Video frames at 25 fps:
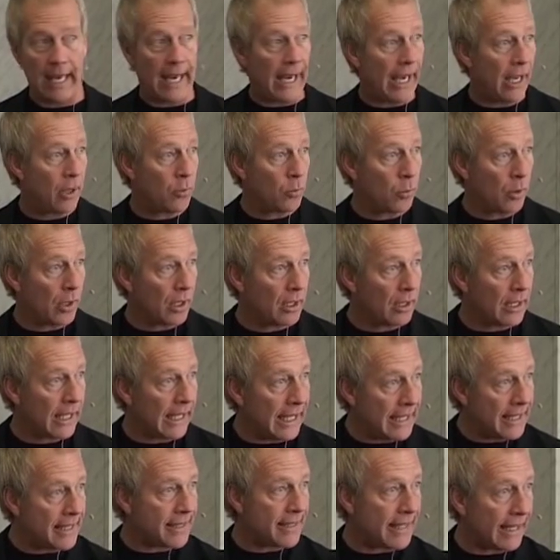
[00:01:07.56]
and
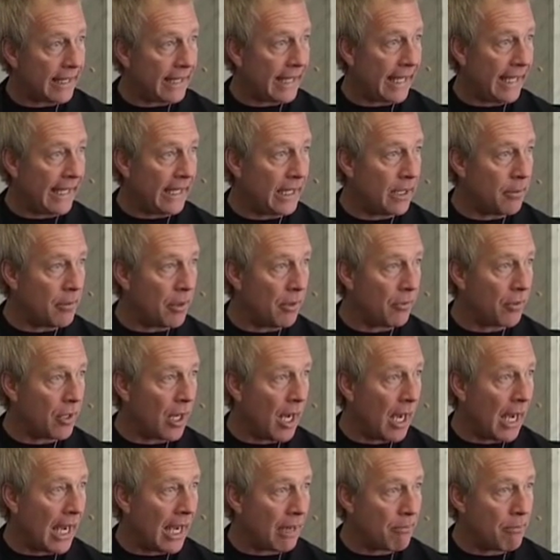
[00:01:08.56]
release the kingdom of
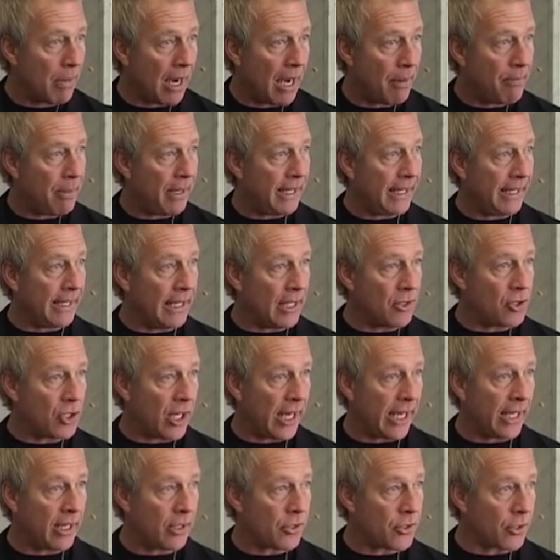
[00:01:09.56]
God by being a
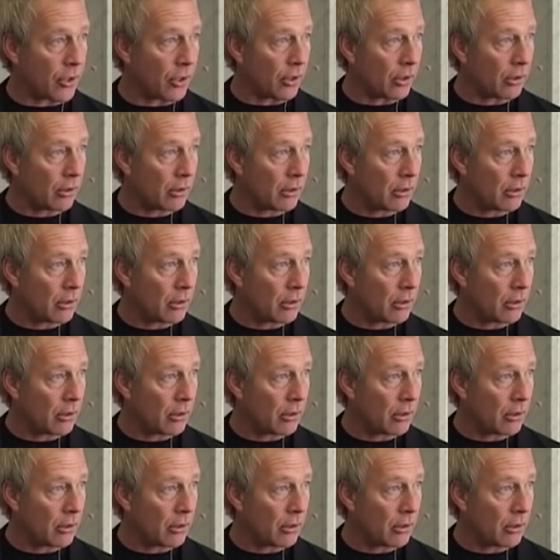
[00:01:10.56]
janitor.